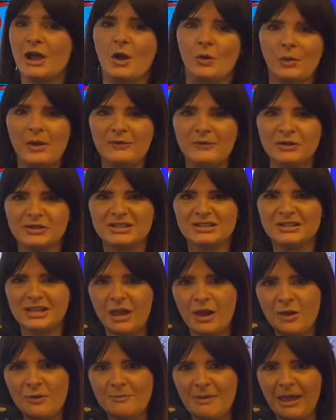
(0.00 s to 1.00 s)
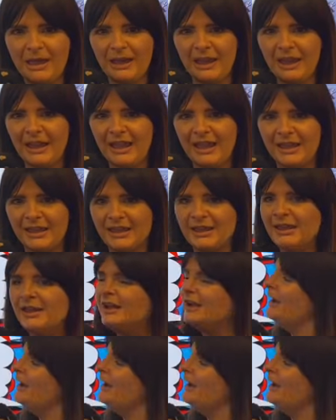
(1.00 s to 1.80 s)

We've got so many.